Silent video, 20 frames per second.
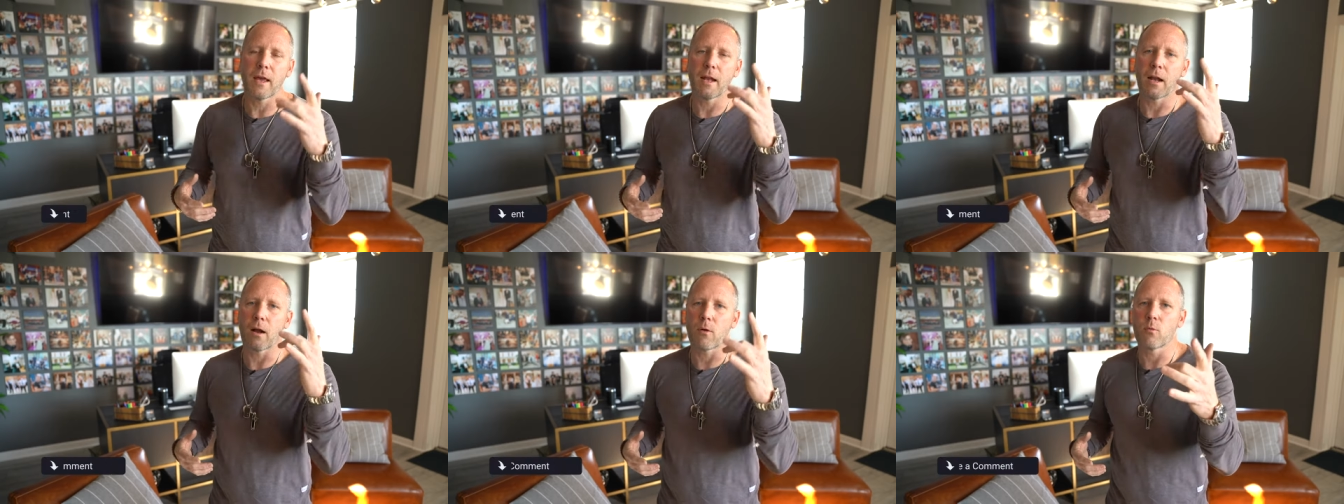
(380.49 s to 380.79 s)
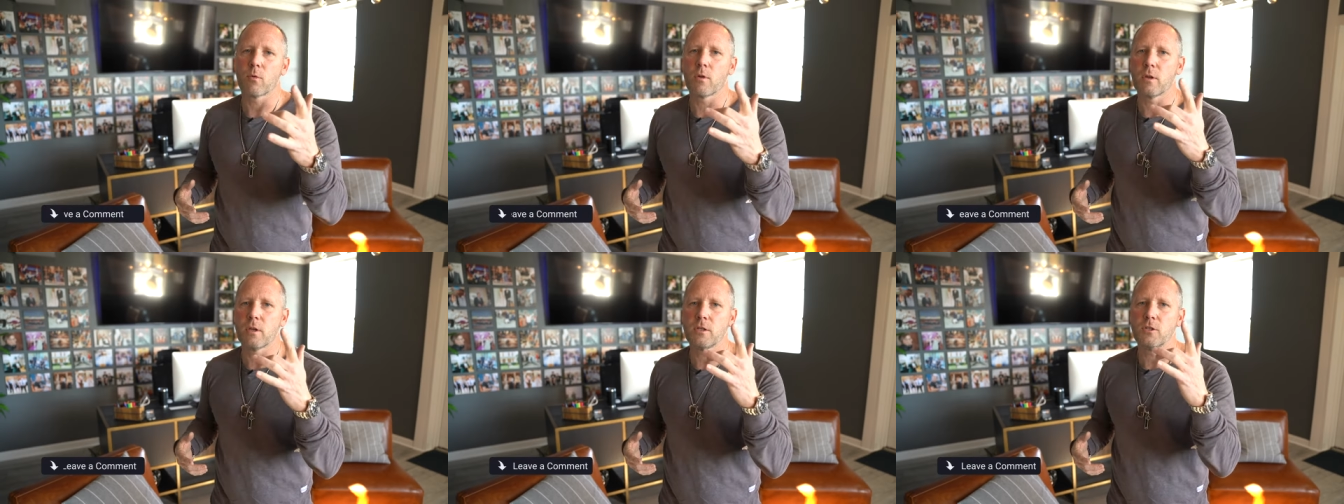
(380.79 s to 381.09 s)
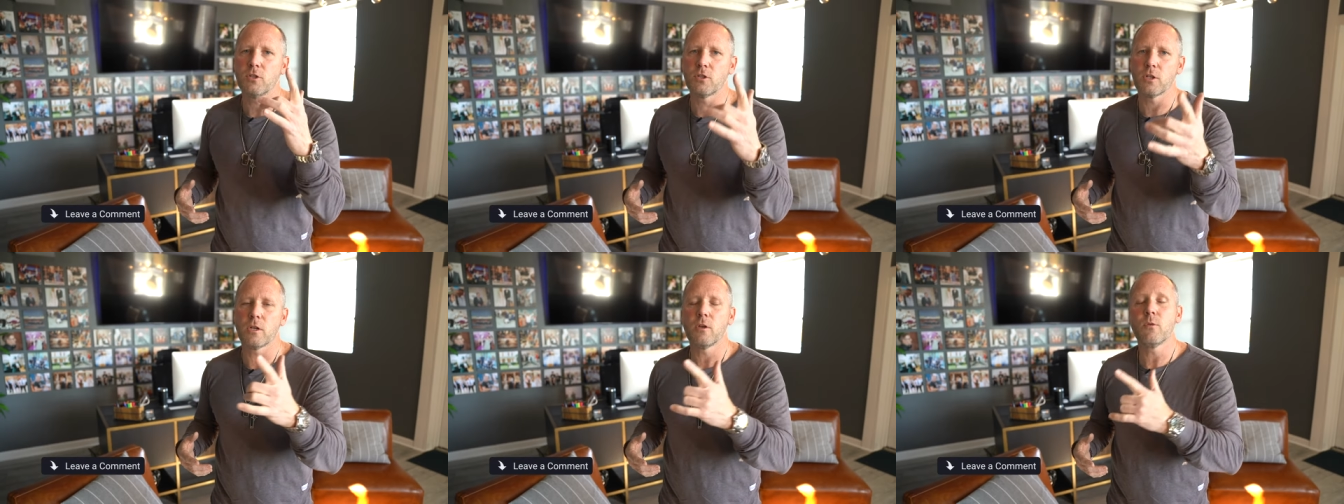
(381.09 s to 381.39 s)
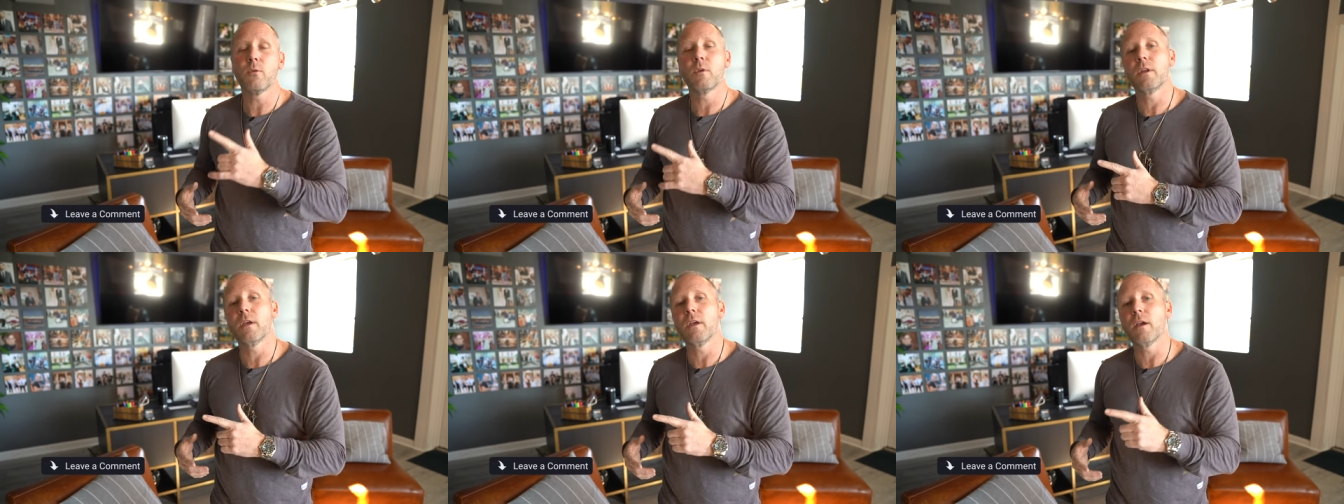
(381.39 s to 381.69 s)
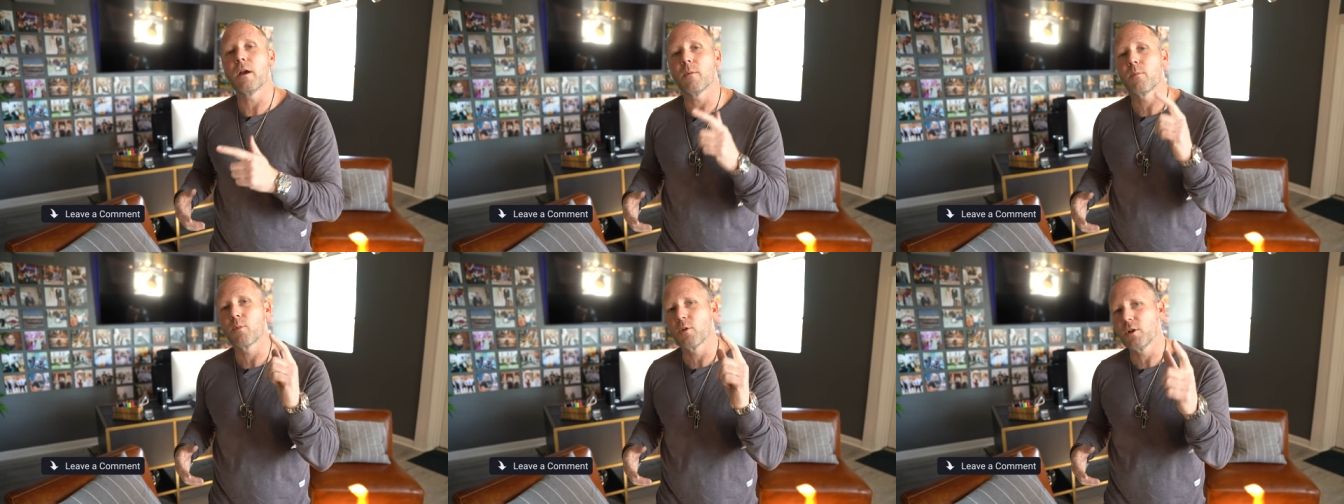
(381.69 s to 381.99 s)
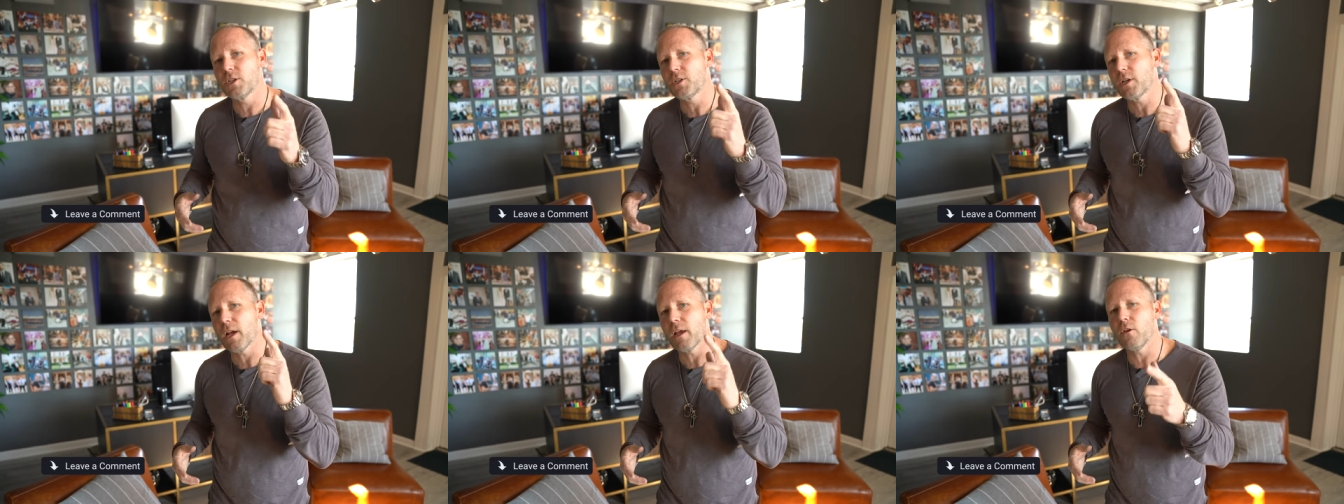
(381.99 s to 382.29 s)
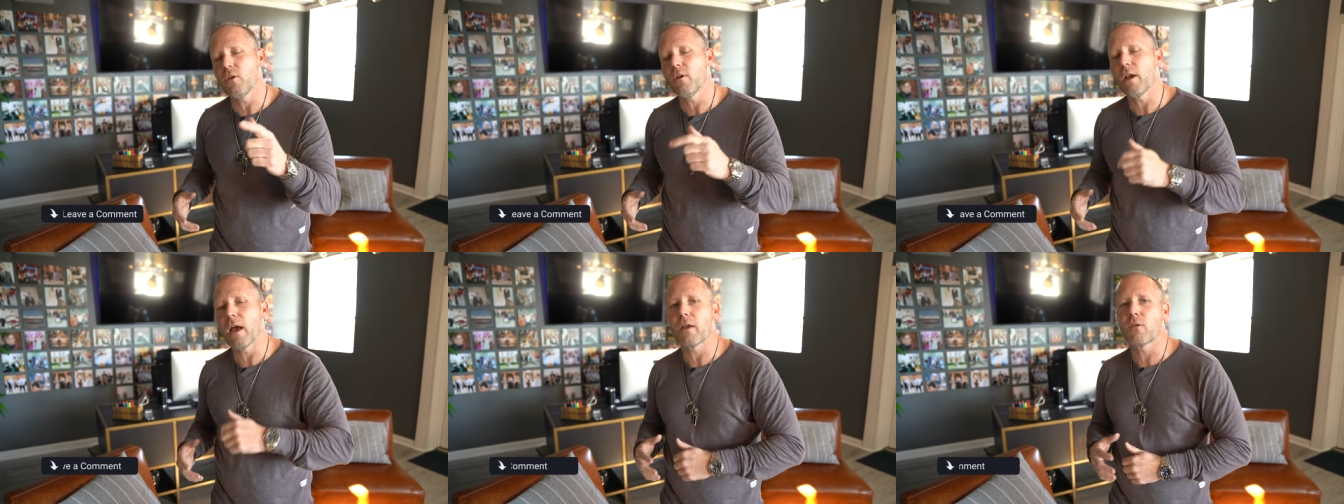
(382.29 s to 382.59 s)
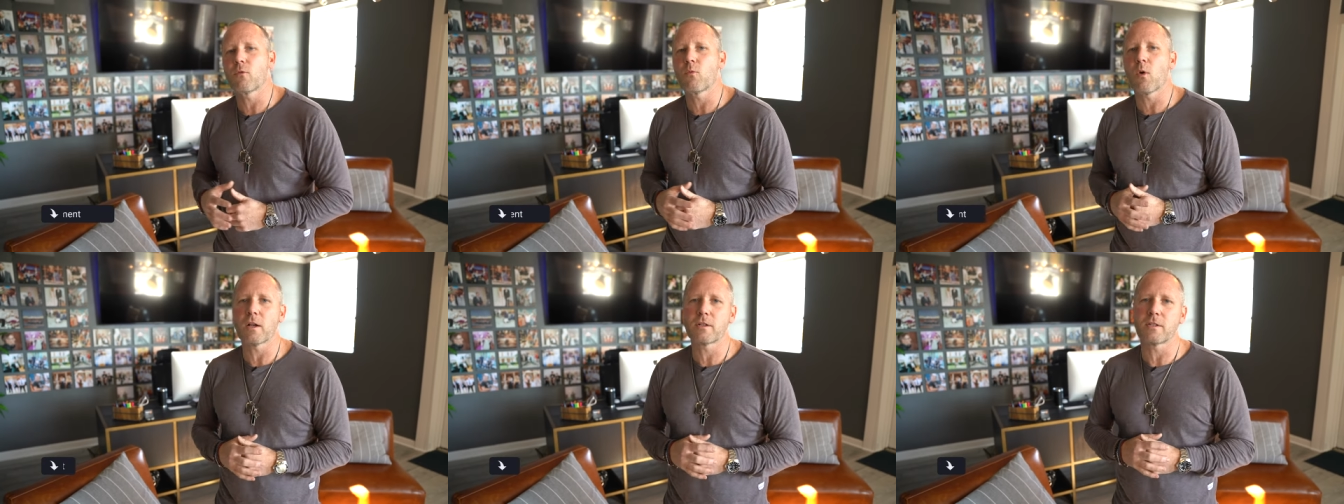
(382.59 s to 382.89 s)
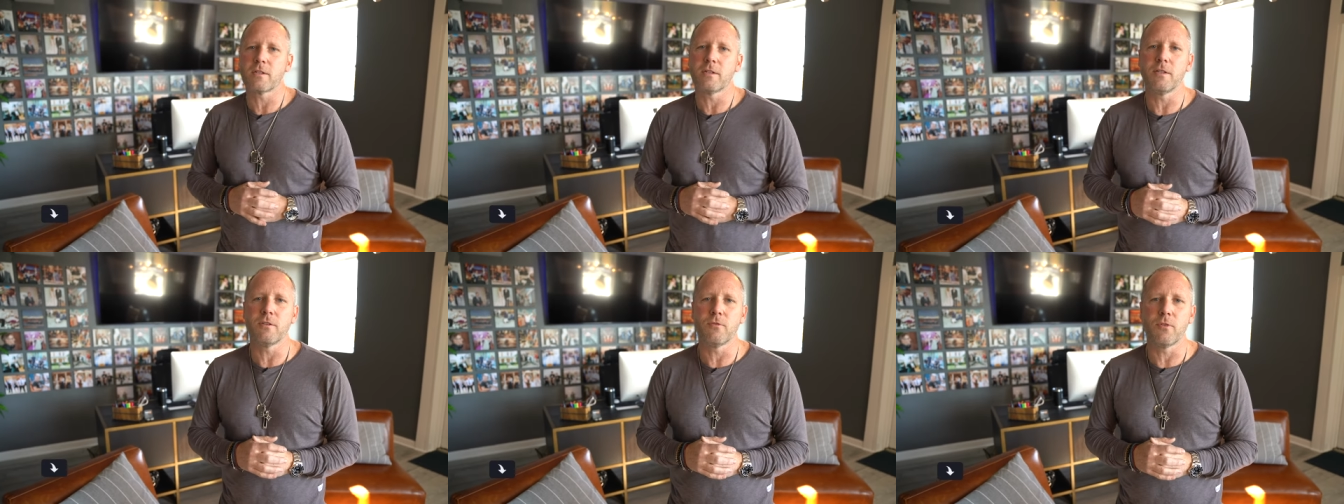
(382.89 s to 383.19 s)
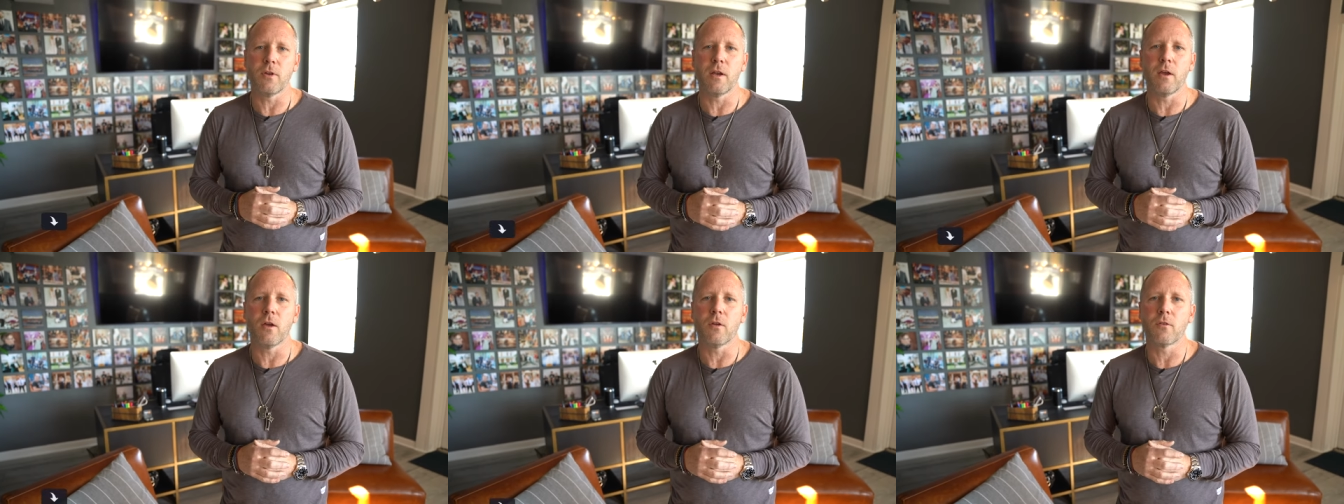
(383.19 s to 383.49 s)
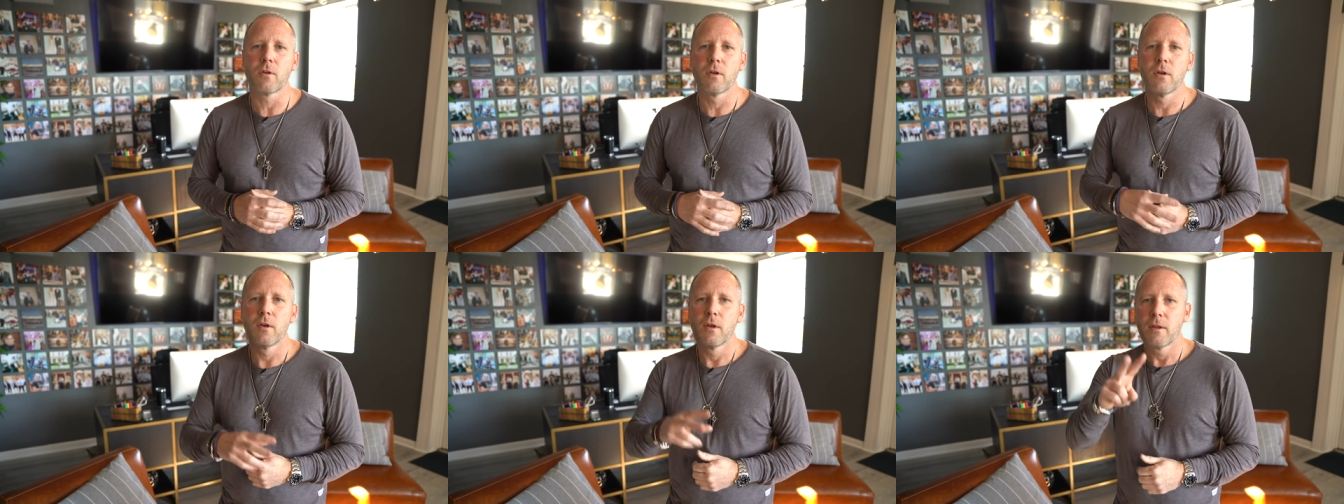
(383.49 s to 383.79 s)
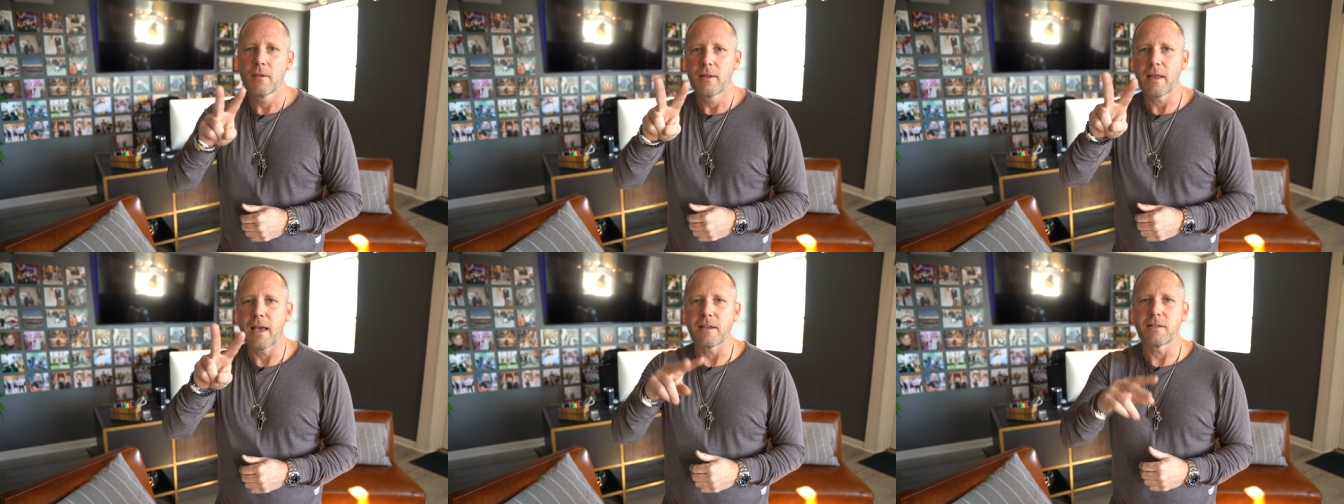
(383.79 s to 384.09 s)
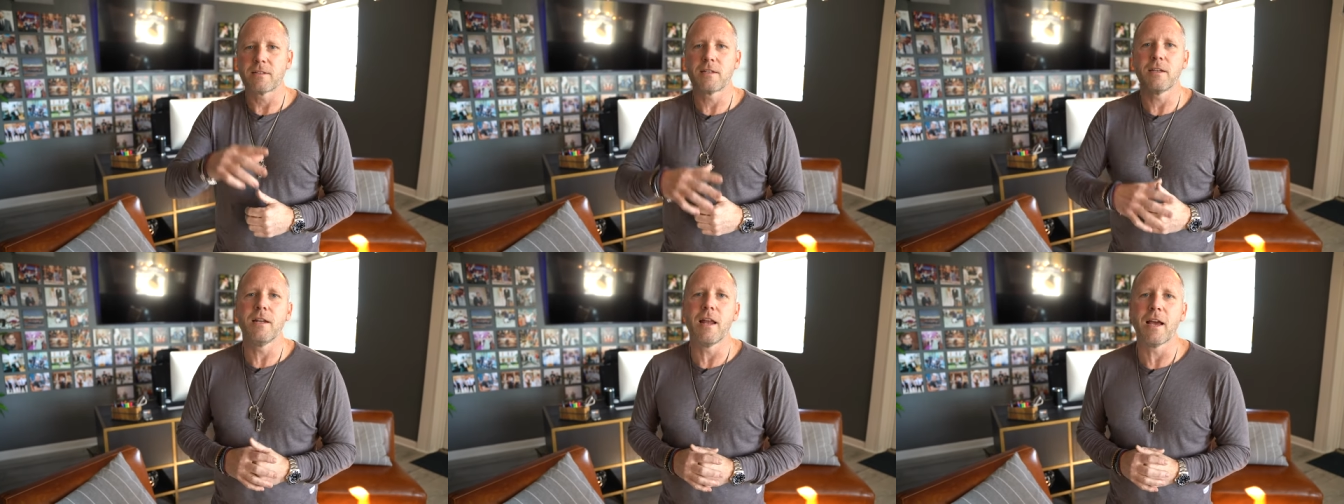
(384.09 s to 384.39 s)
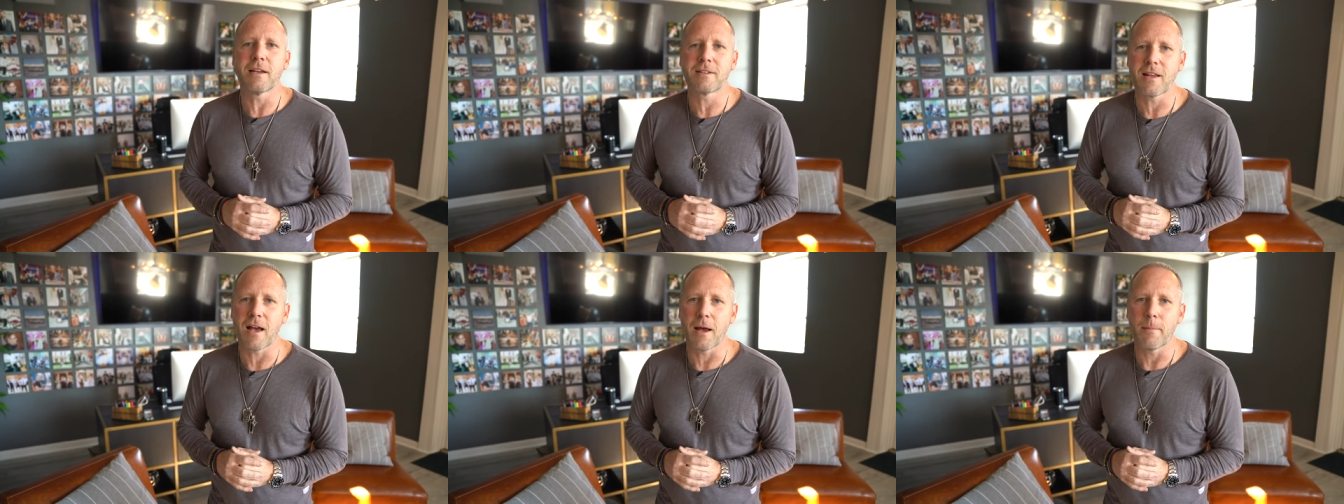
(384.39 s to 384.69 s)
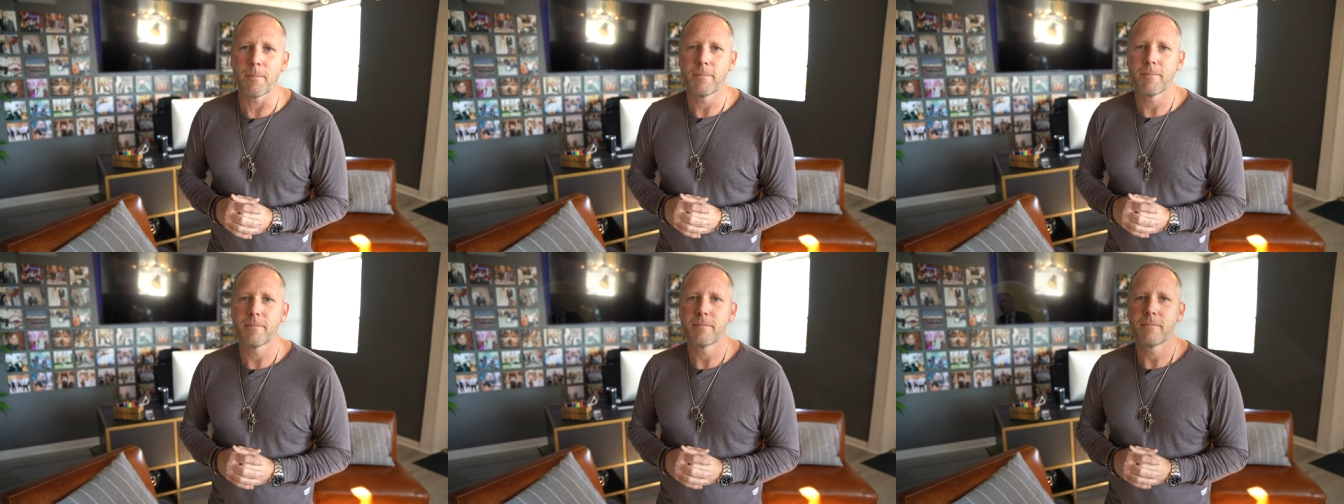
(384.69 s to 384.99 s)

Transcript: and I really genuinely appreciate you guys watching these videos. Thanks. See you next time.